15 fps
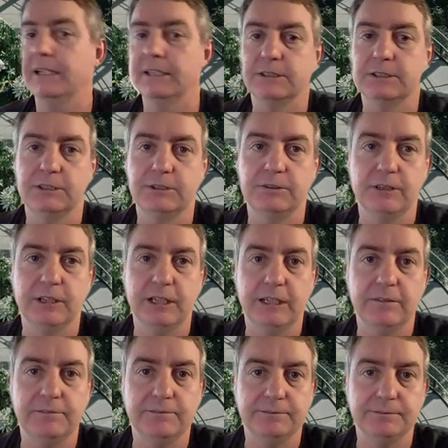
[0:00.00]
back
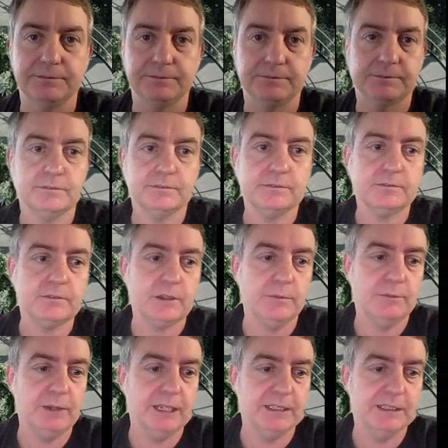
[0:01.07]
to
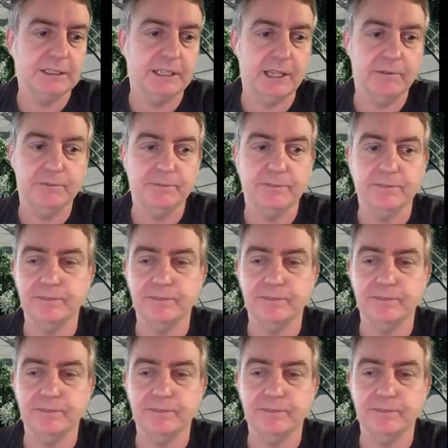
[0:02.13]
the app.